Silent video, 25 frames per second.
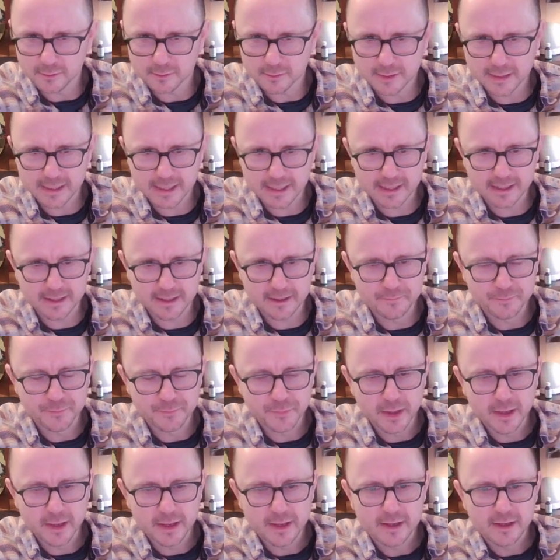tick.
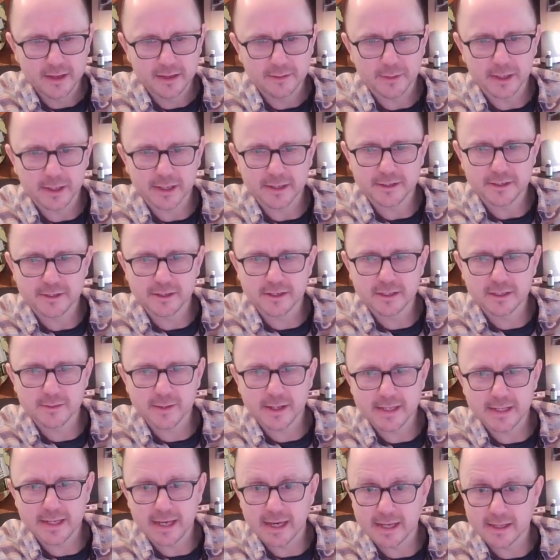My concerns about
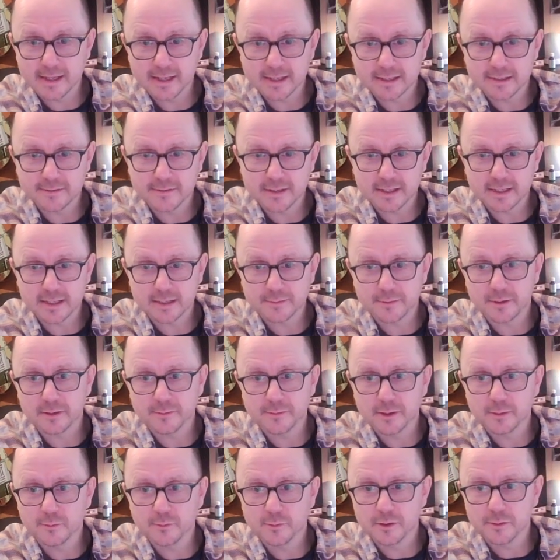the ethics of this
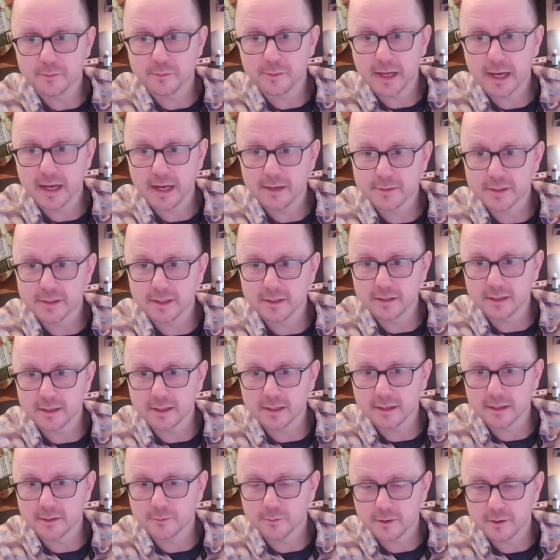experiment were perhaps a little
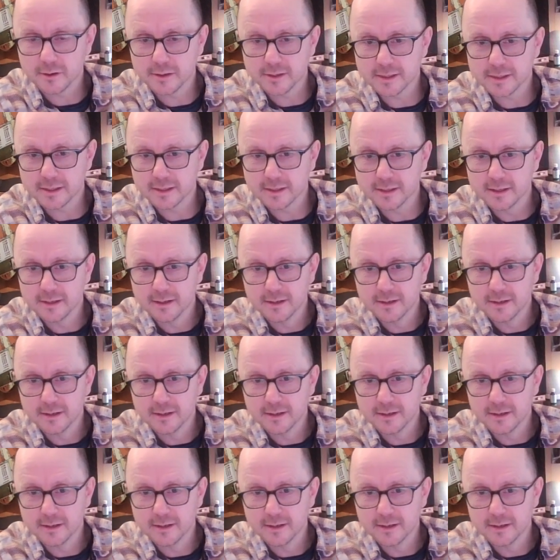unwarranted.